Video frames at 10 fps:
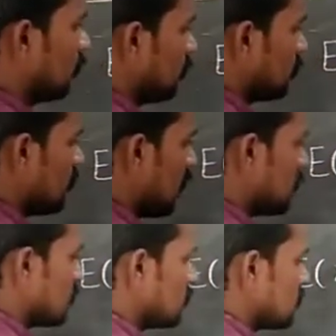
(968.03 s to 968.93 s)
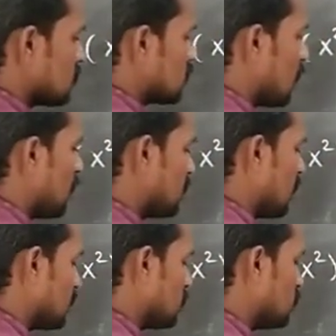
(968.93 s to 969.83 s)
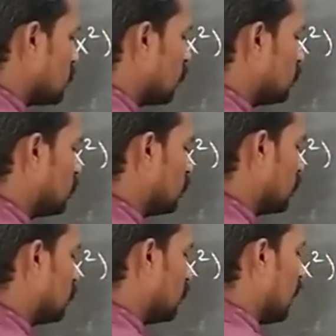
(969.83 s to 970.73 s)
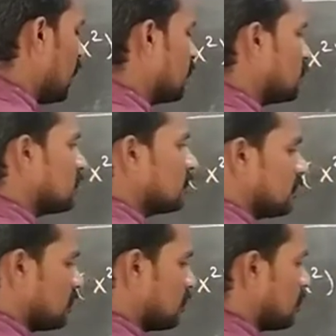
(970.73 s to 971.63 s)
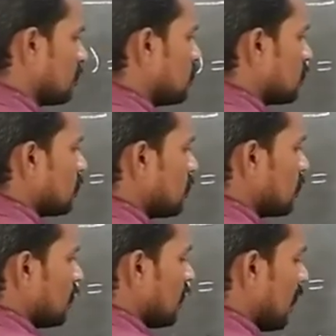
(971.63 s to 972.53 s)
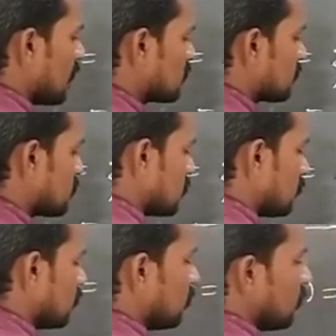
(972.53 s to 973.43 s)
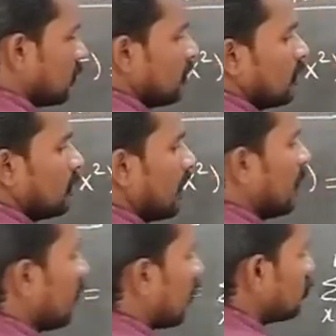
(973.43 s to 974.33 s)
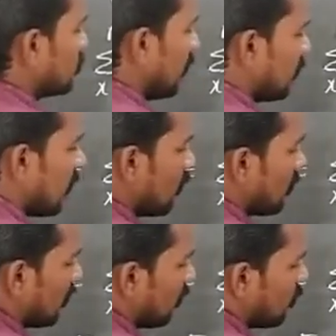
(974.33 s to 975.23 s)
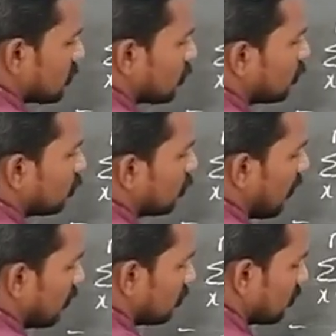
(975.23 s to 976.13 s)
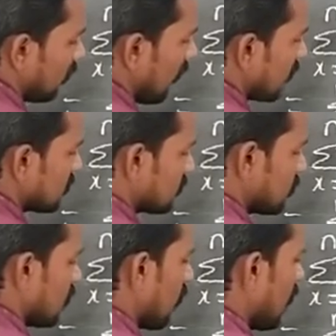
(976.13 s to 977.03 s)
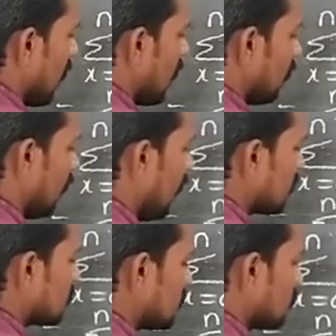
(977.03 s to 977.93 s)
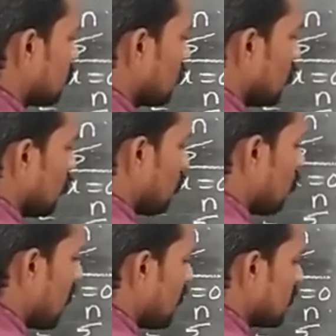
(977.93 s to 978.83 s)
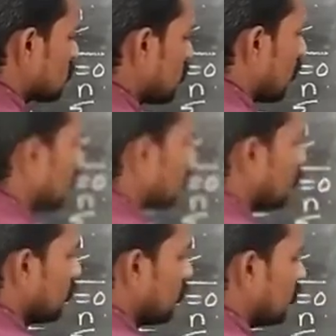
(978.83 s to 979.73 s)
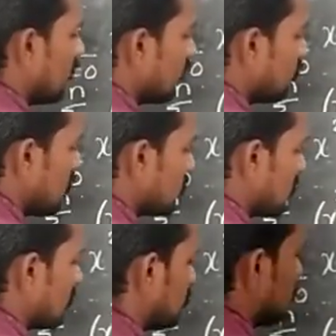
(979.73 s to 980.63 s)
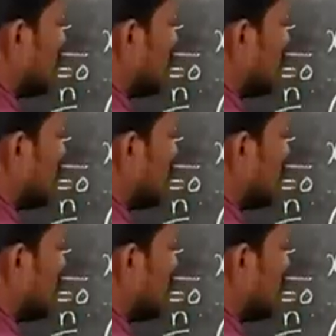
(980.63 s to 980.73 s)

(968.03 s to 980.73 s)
Then summation x is equal to 0 to n, x taken outside common term, first two term x and x minus 1, then plus x.